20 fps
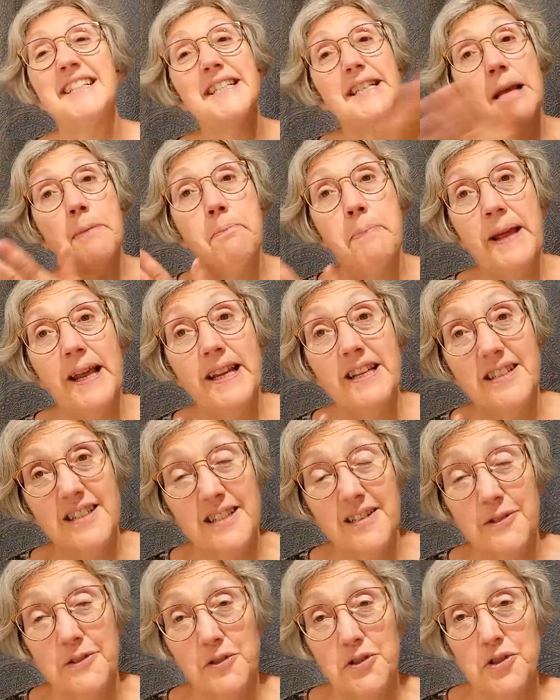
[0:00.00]
dip
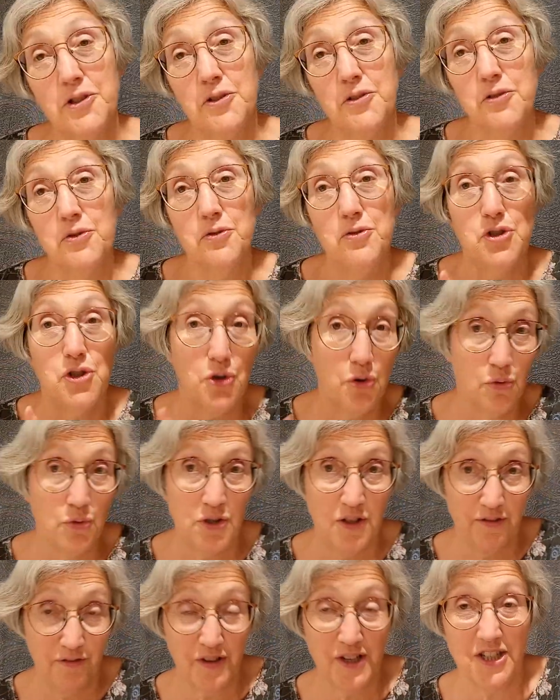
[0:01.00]
into
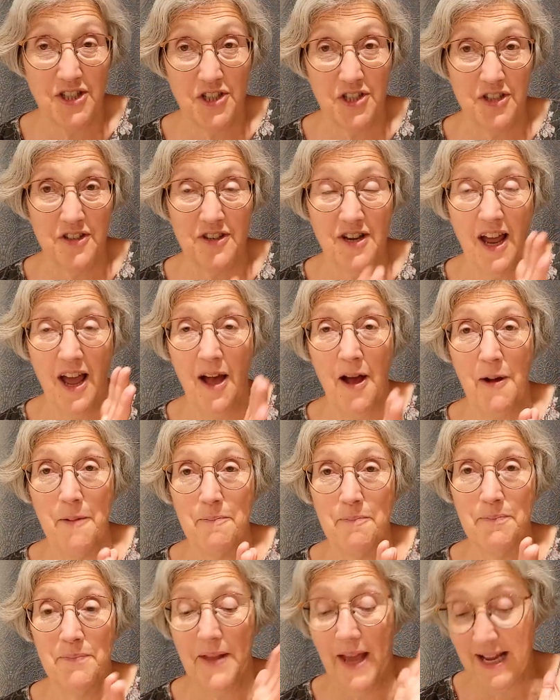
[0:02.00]
shorter fiction,
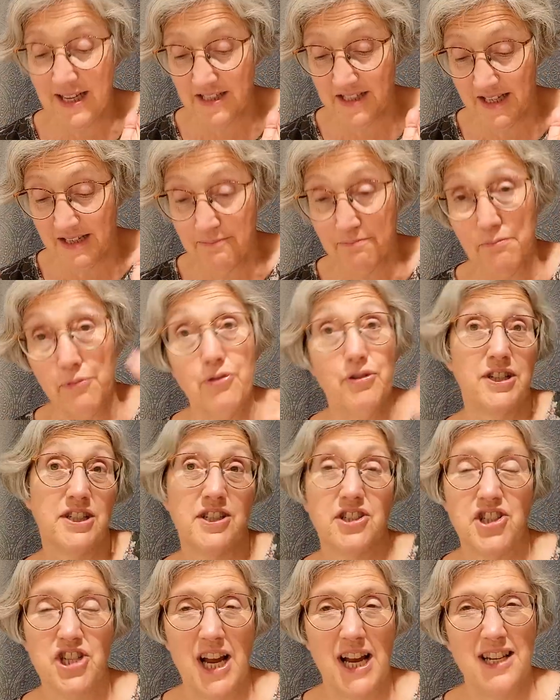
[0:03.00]
as in
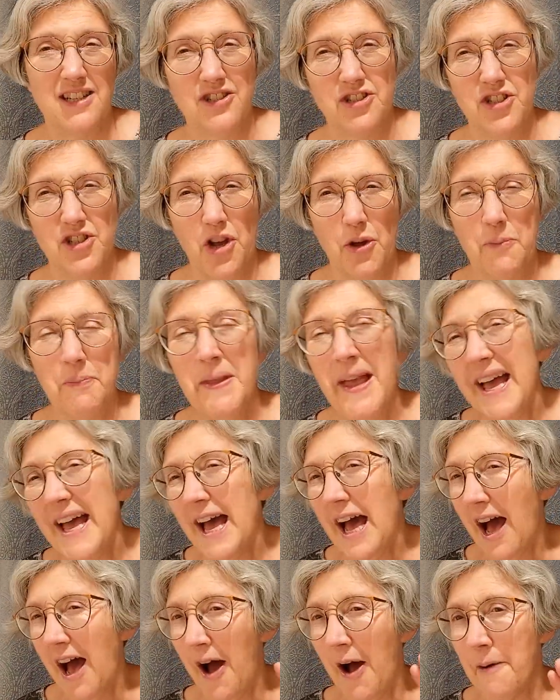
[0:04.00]
Marissa's Challenge. So
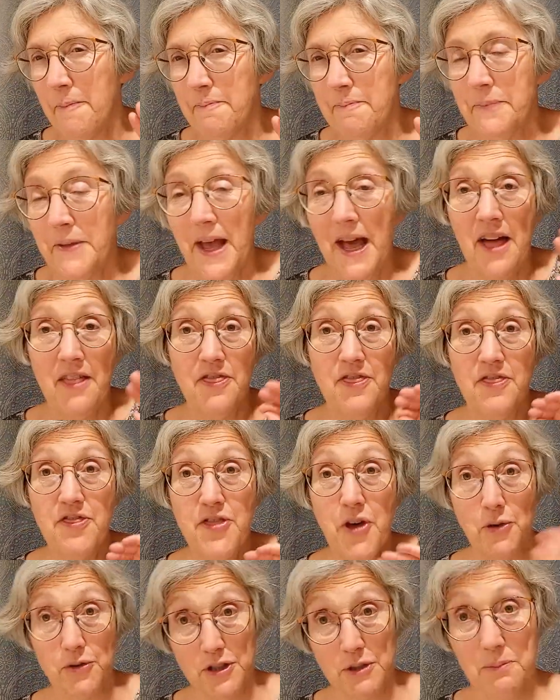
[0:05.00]

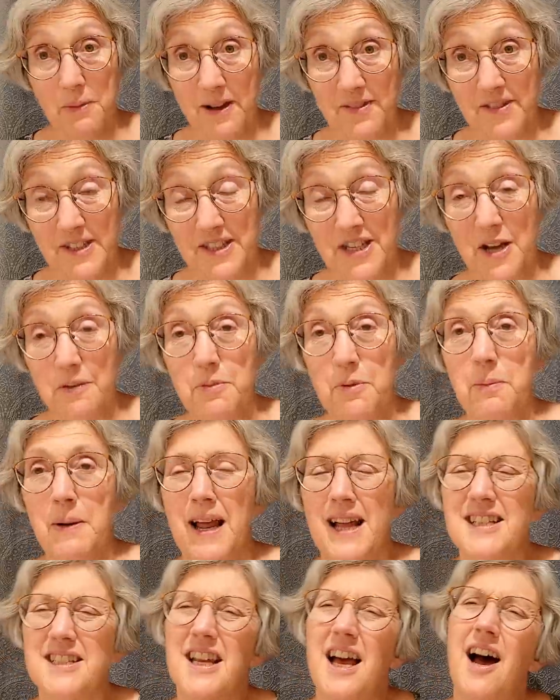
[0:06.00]
those are my Victober
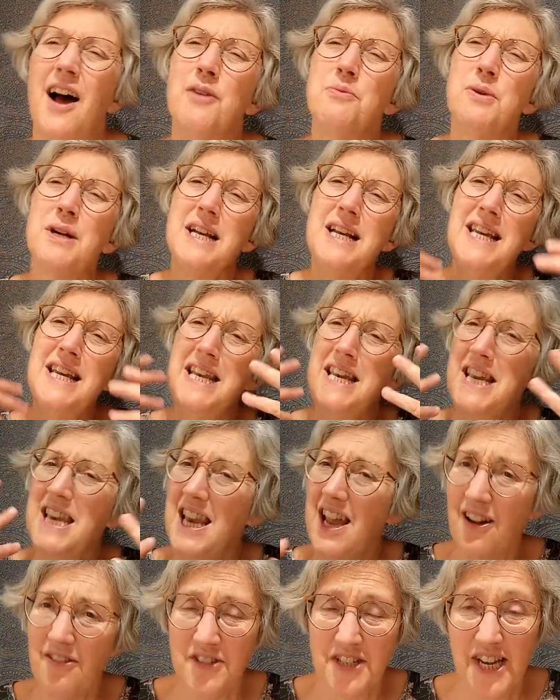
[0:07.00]
plans. I would
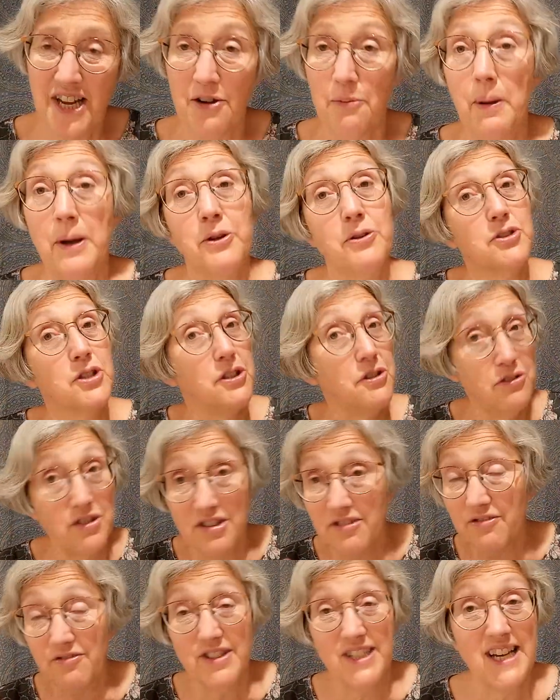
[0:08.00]
love to hear about yours. Are you
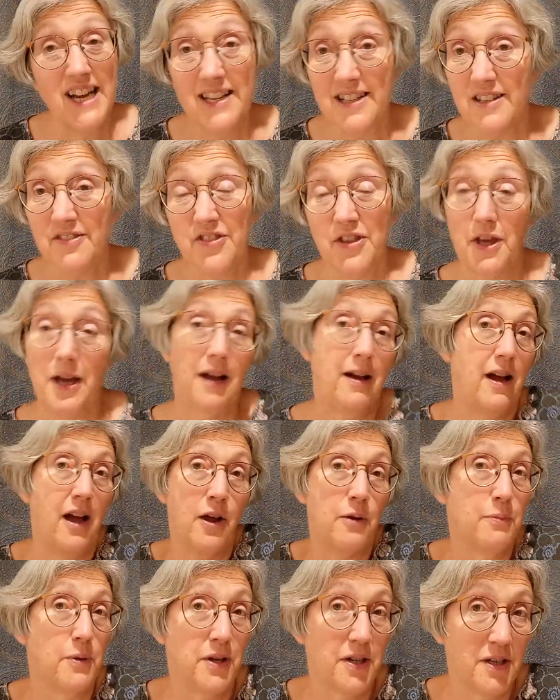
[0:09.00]
going to read any of the, I
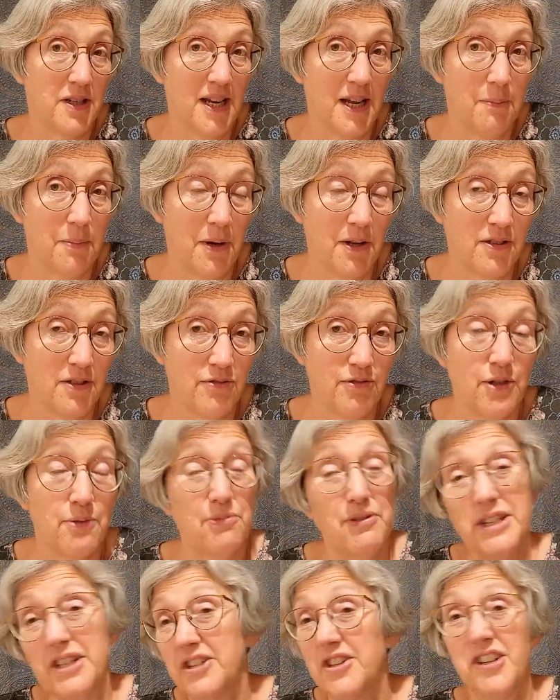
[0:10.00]
hope you're going to take part in the
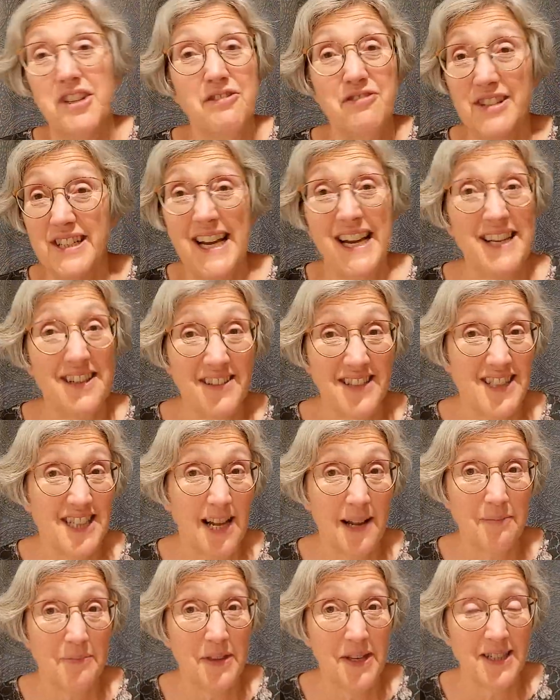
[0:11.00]
group read, are you going to read any of the
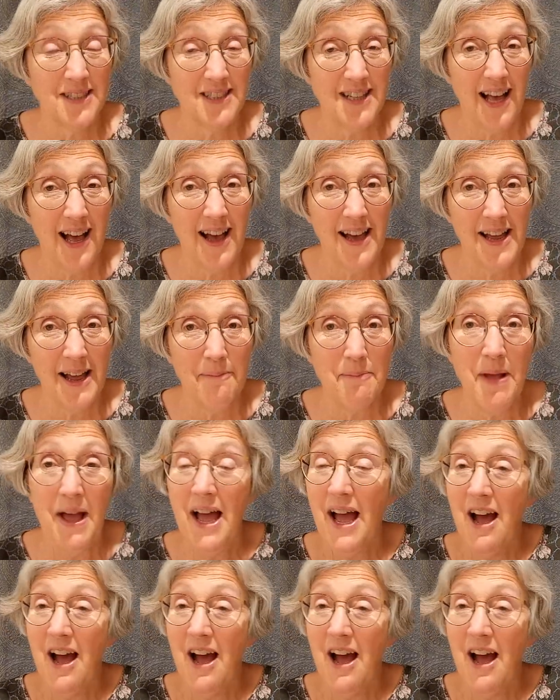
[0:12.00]
same things that I am?